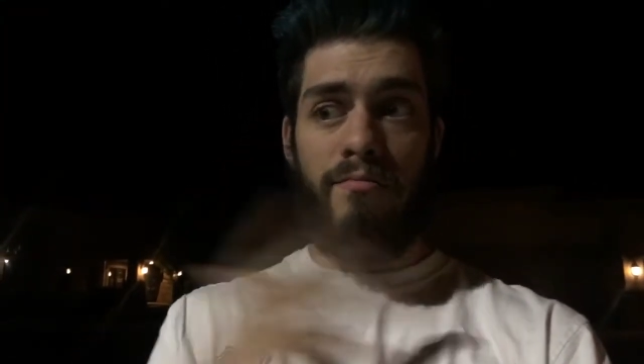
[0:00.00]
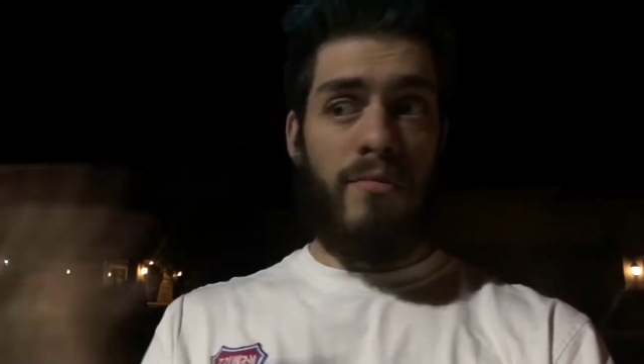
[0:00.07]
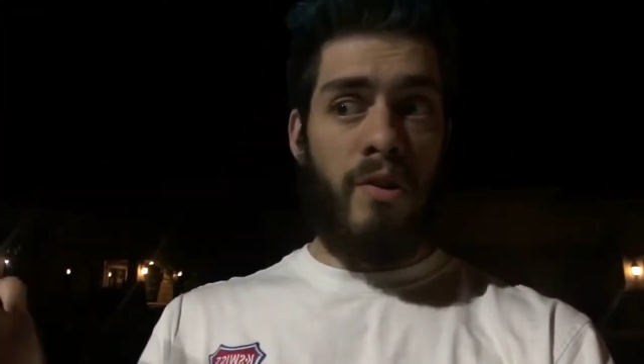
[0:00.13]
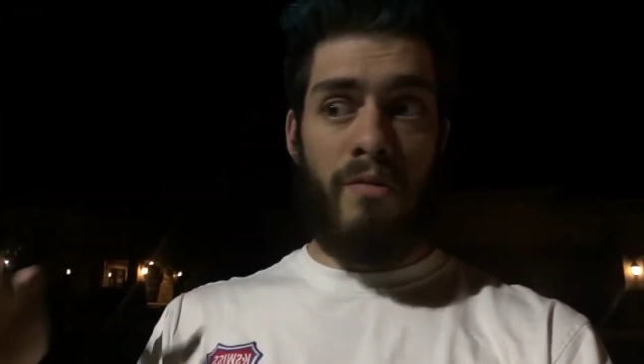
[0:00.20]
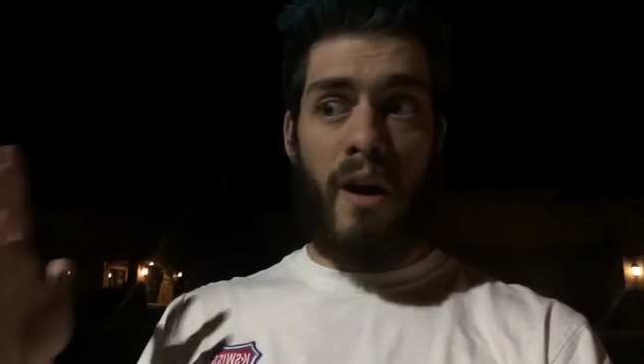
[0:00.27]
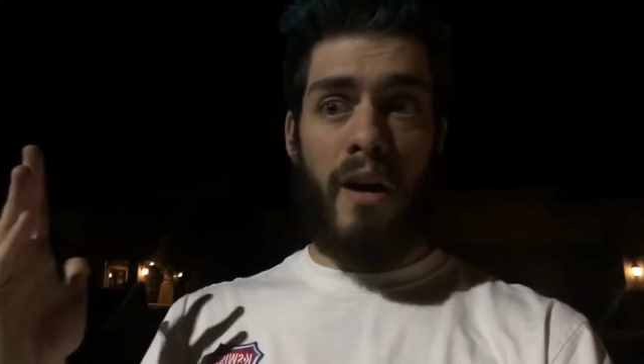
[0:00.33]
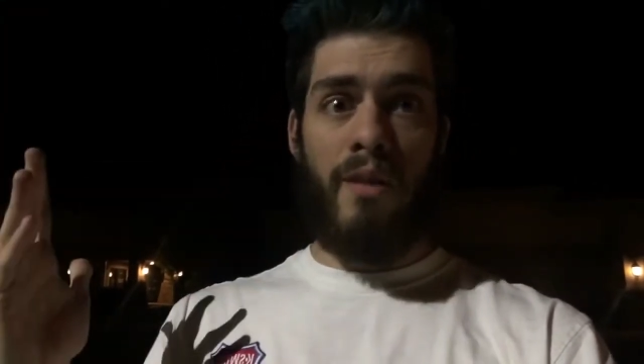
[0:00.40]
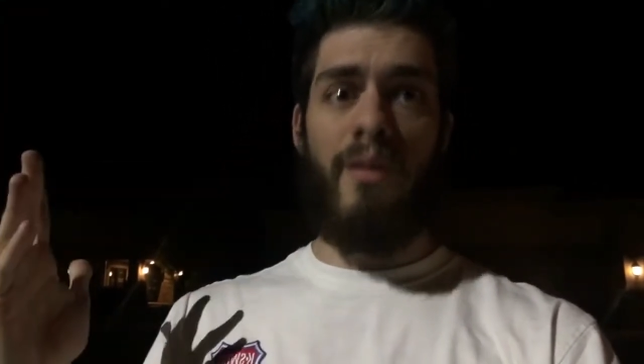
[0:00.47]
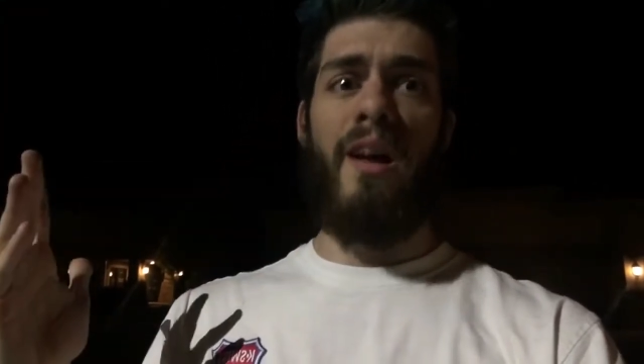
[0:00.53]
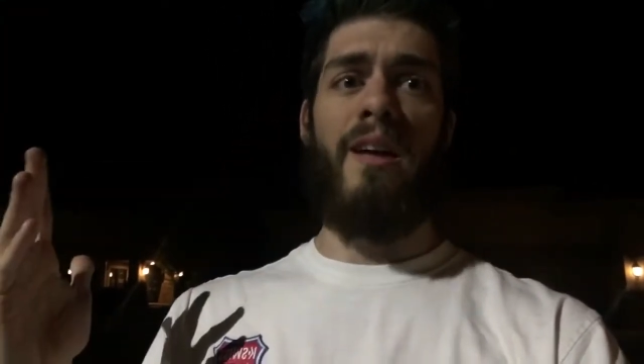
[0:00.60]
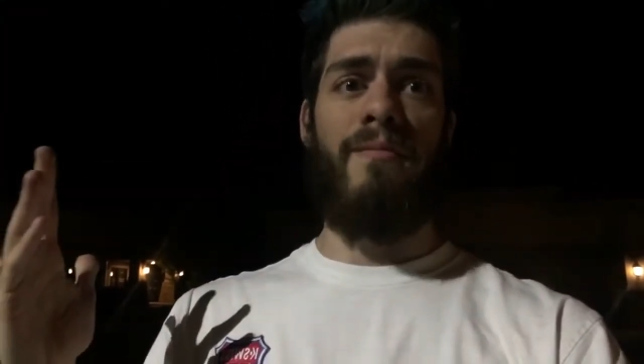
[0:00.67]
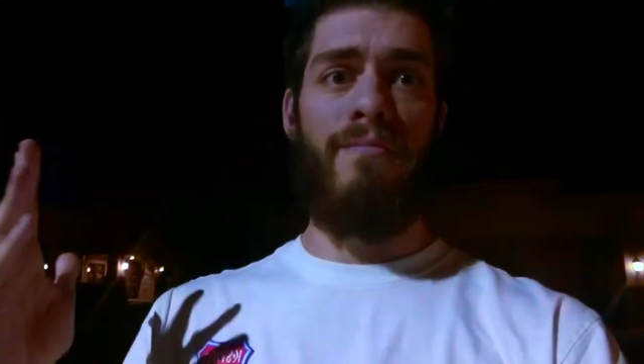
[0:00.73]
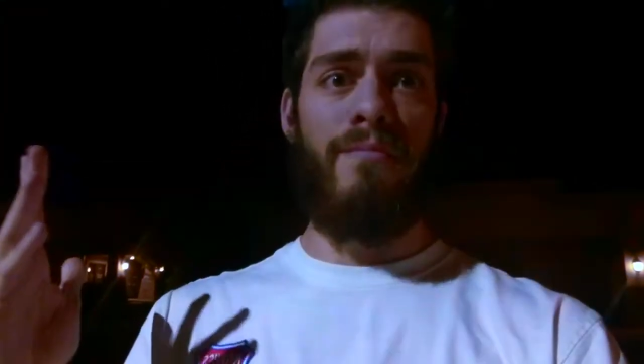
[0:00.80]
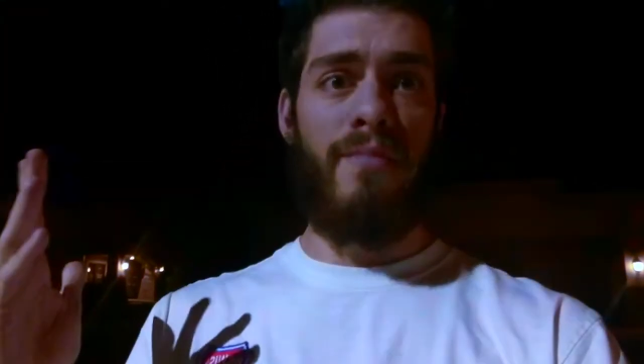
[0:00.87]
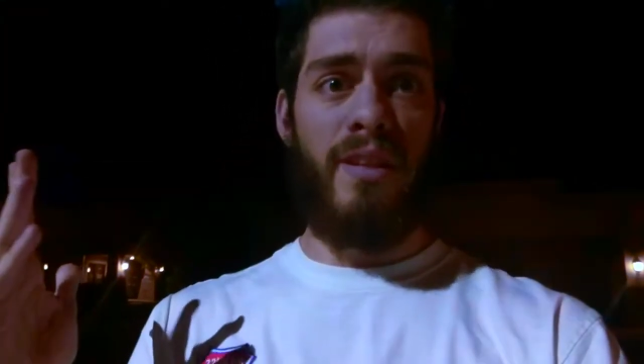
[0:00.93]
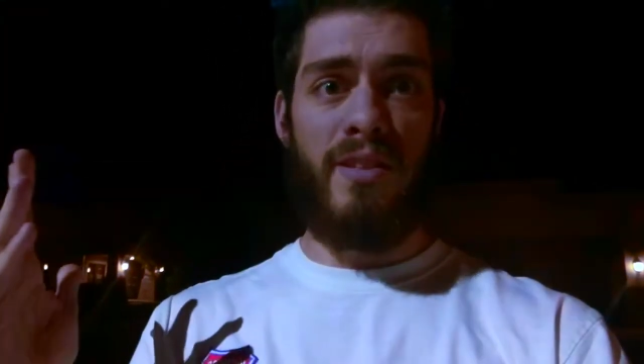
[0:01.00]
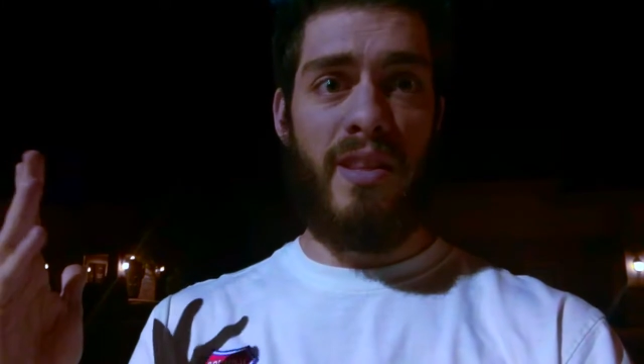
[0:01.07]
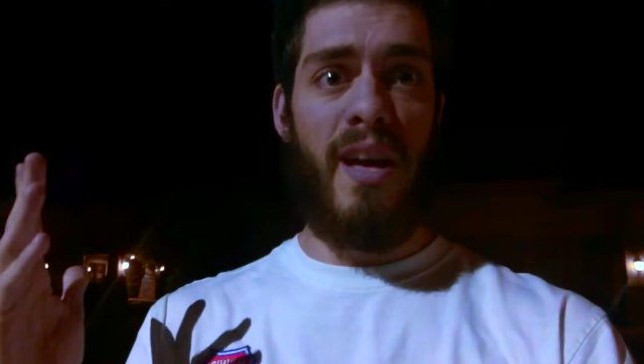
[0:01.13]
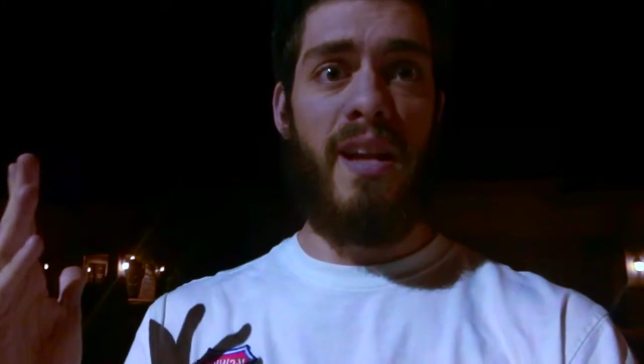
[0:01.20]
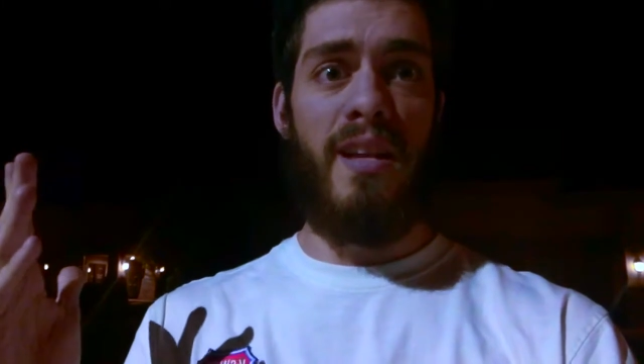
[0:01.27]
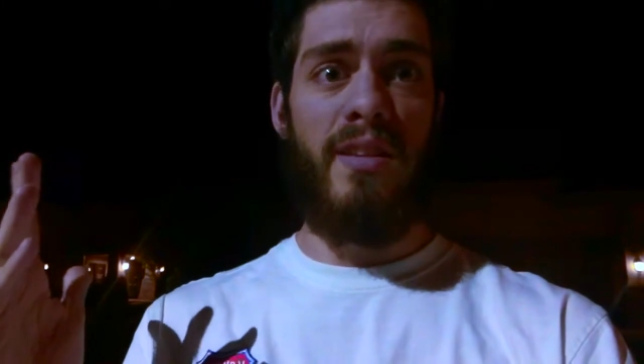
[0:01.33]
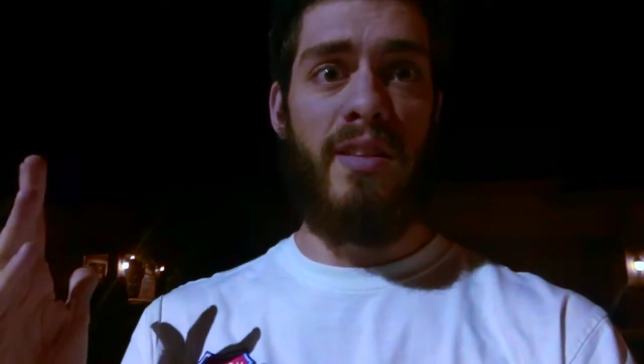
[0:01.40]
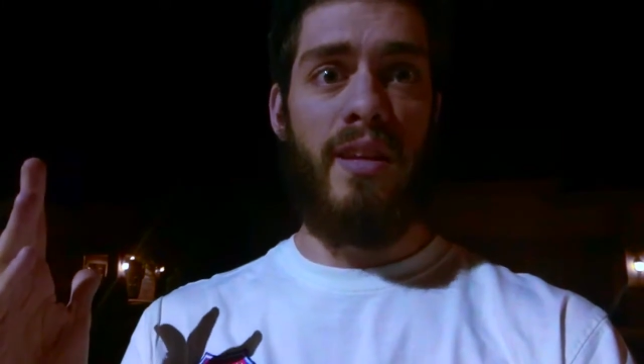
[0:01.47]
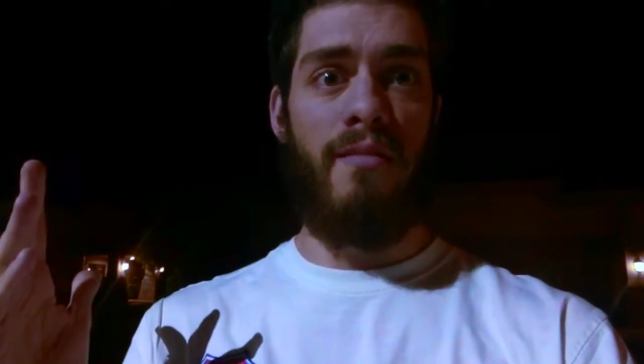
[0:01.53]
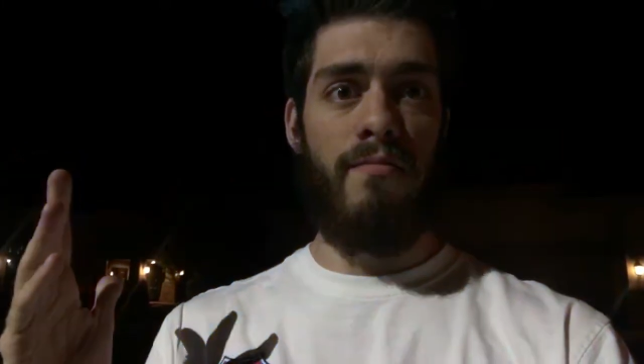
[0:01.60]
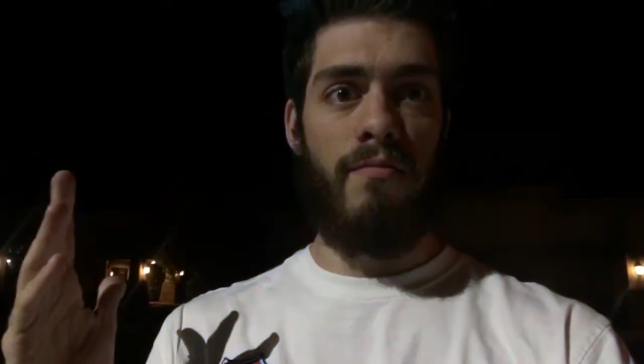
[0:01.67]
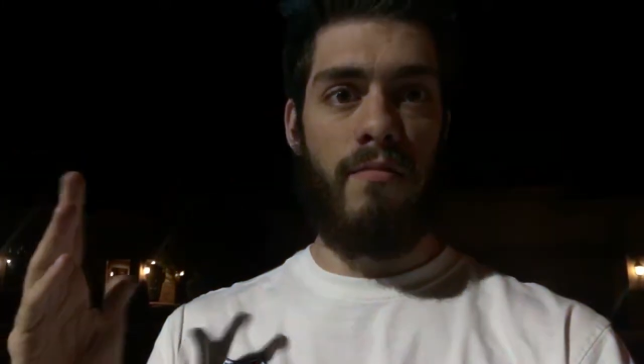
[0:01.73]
you ride away. It's that easy.